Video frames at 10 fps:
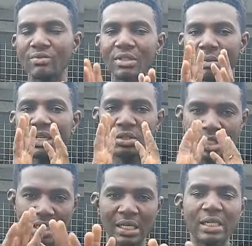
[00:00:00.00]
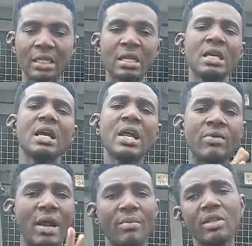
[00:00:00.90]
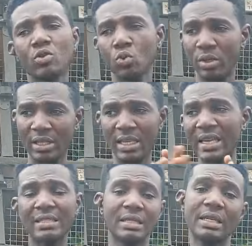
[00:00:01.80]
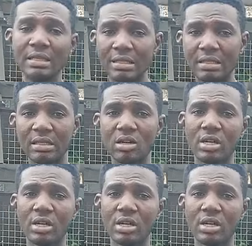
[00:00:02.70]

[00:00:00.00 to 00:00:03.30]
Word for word: If somebody's selling a rabbit with eight kids,